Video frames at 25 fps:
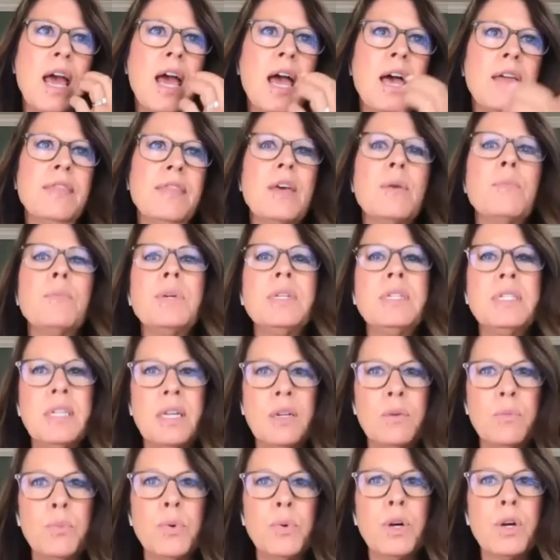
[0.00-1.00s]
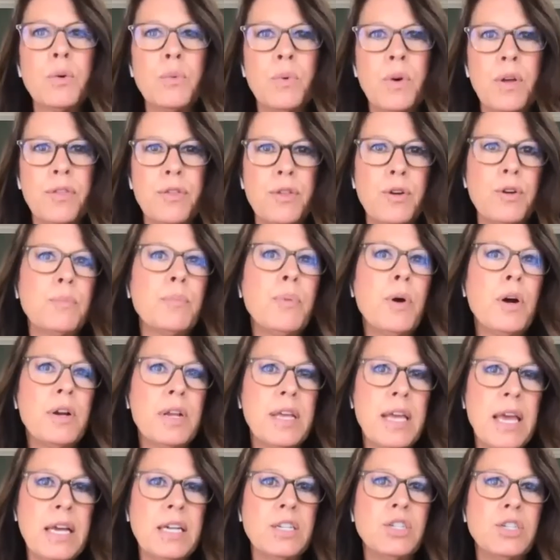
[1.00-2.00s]
And then we did work with
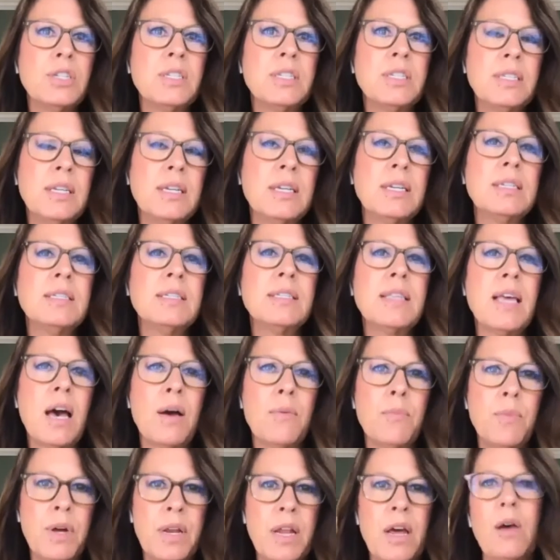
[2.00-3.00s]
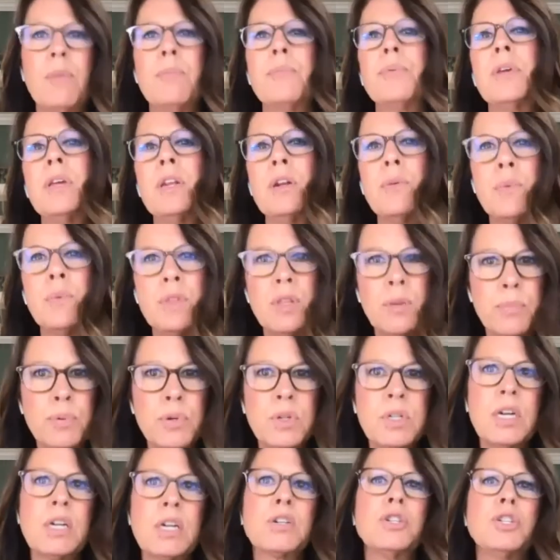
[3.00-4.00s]
third-party agencies that would help, you know, with the
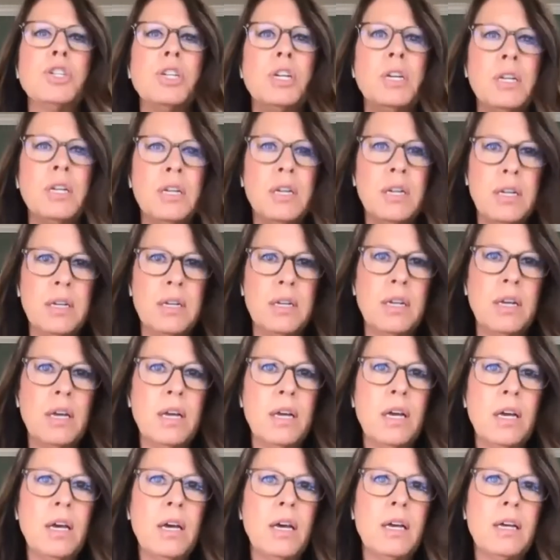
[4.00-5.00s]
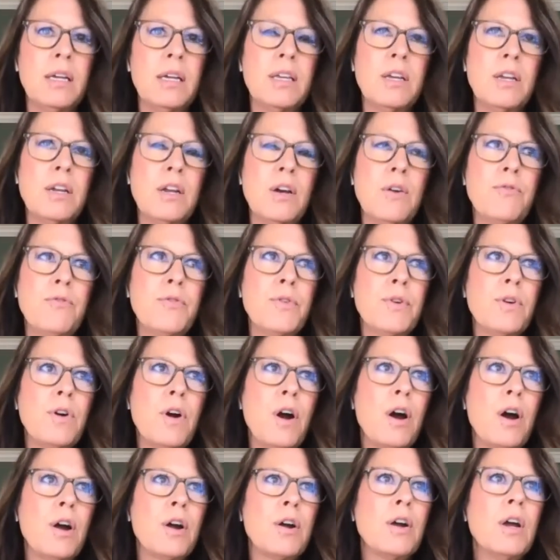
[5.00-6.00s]
production, and, you know, for
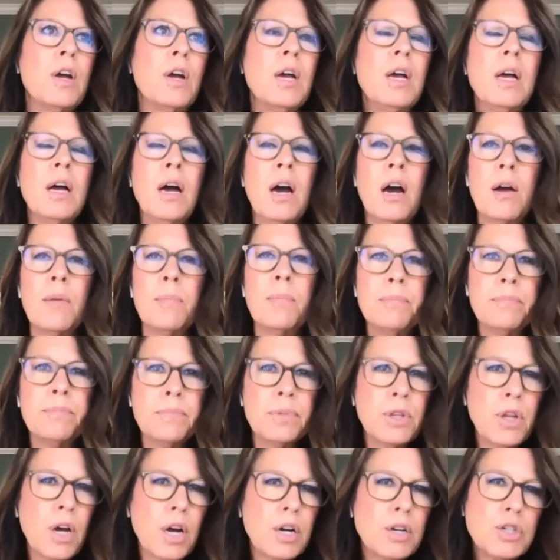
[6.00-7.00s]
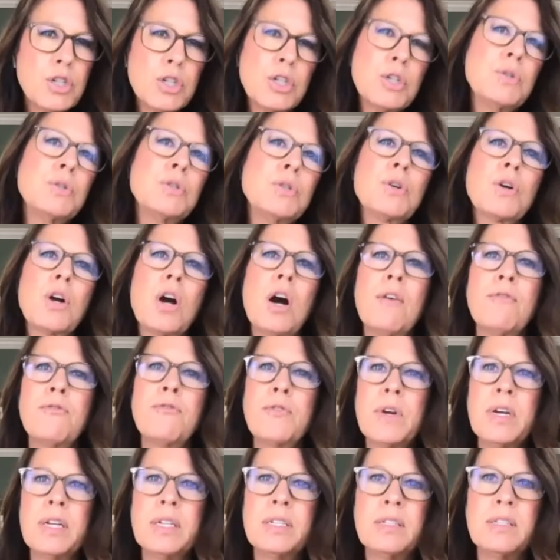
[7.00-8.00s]
our large user
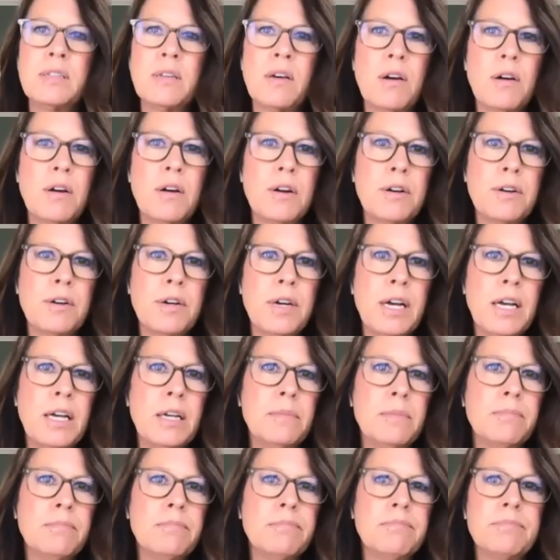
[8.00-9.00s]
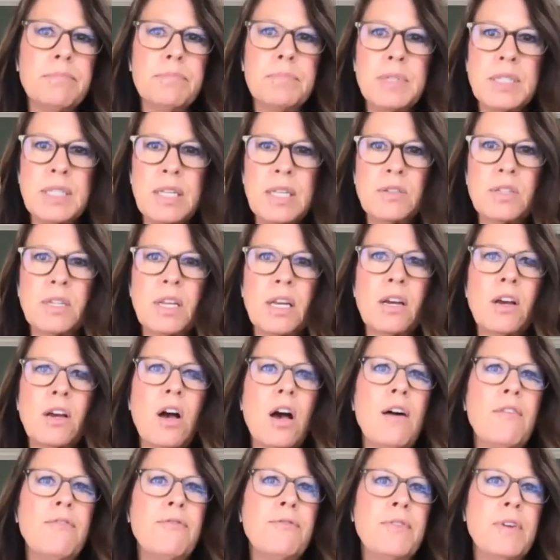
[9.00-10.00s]
conference, our sales
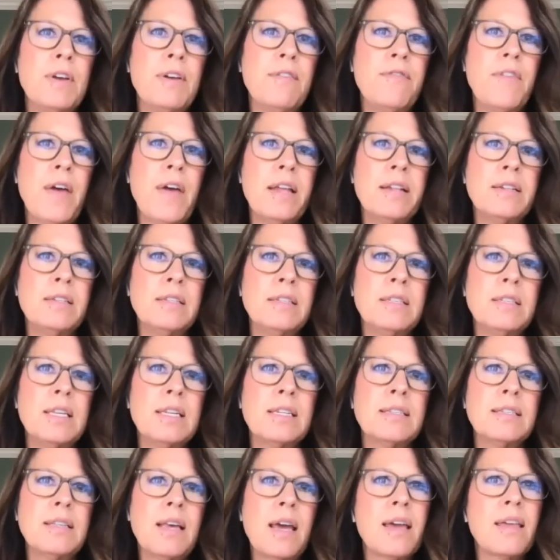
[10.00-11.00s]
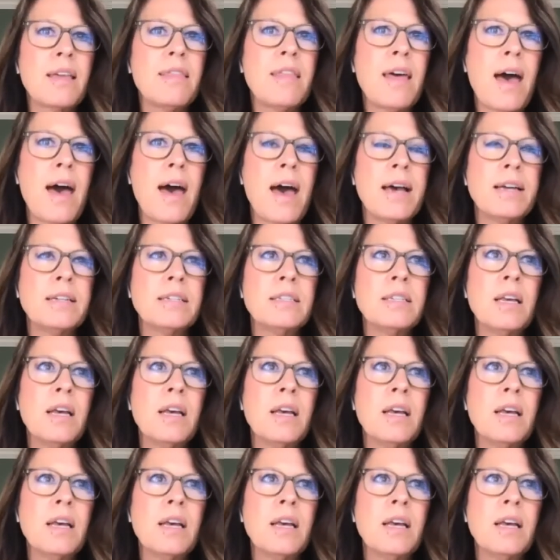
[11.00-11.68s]
kickoff events, things like that.